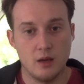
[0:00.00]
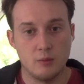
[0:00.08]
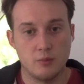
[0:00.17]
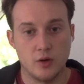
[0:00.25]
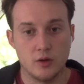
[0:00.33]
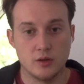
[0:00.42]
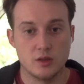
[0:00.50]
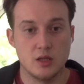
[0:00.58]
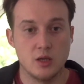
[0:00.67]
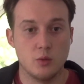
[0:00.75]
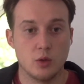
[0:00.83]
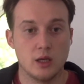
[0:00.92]
products that
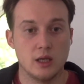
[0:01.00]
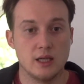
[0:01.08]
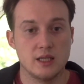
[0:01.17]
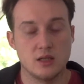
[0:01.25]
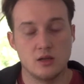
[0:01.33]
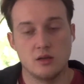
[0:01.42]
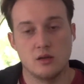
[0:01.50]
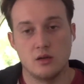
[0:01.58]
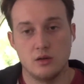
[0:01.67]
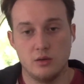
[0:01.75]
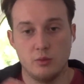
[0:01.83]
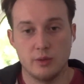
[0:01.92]
you'd want to list
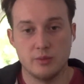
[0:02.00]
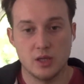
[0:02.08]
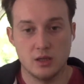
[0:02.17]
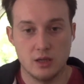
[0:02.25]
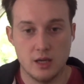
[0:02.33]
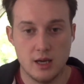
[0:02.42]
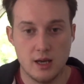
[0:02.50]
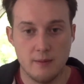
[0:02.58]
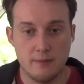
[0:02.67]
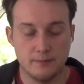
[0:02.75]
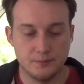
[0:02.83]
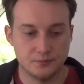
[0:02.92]
on your website, and
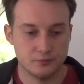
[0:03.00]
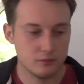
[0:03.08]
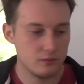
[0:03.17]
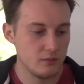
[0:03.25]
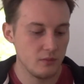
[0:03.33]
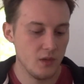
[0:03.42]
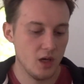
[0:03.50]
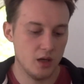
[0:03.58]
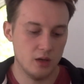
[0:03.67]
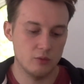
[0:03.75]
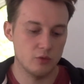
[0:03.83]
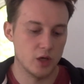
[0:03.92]

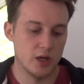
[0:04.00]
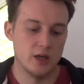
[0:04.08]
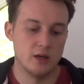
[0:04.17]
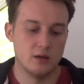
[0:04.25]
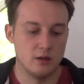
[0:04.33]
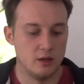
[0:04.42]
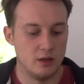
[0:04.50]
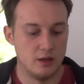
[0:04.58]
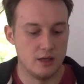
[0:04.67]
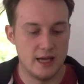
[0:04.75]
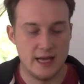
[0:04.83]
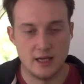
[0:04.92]
write a
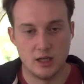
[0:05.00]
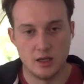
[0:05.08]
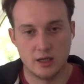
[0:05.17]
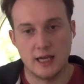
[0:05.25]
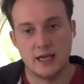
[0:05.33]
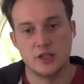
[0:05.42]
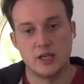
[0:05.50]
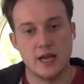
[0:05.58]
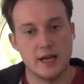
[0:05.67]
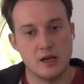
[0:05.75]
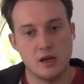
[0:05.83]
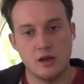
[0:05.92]
catchy
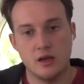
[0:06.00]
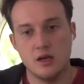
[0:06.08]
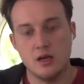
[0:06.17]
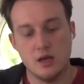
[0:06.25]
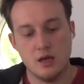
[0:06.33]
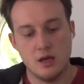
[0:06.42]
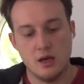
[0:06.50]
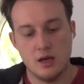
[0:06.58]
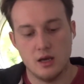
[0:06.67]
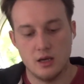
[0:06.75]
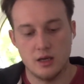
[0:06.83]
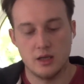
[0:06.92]
headline,
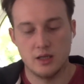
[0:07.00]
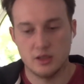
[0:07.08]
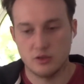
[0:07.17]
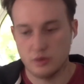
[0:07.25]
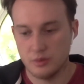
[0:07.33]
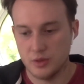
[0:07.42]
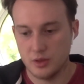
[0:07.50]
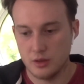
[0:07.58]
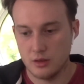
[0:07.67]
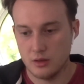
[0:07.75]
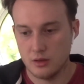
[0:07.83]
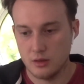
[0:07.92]
a
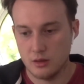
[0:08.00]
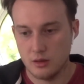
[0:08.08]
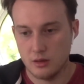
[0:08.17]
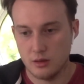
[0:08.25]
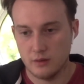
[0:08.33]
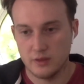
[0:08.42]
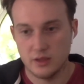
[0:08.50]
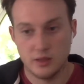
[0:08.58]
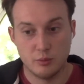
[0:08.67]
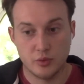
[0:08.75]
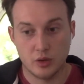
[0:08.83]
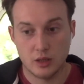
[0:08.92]
description, obviously
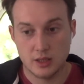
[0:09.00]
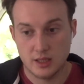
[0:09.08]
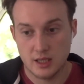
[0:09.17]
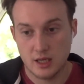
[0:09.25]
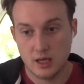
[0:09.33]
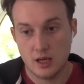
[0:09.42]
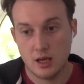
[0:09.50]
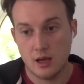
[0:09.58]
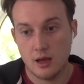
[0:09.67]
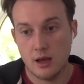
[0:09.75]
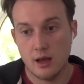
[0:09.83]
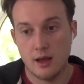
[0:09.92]
pricing,
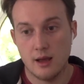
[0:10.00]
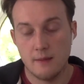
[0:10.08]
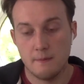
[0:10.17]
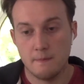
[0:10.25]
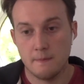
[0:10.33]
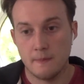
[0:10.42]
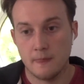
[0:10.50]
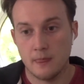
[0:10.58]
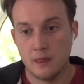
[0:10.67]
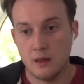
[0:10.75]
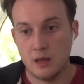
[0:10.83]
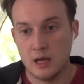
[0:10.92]
um,
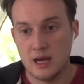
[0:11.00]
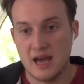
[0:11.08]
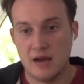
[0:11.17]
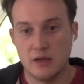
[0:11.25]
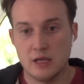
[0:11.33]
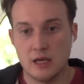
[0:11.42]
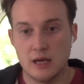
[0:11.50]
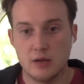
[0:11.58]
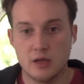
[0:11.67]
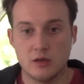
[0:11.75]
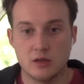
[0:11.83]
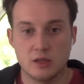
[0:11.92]
and how your
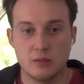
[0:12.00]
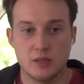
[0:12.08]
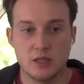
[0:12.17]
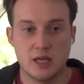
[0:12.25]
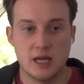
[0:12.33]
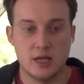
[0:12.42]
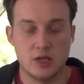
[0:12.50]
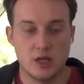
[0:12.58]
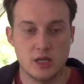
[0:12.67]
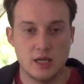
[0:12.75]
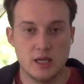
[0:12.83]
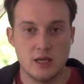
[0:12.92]
customers can
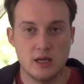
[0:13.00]
actually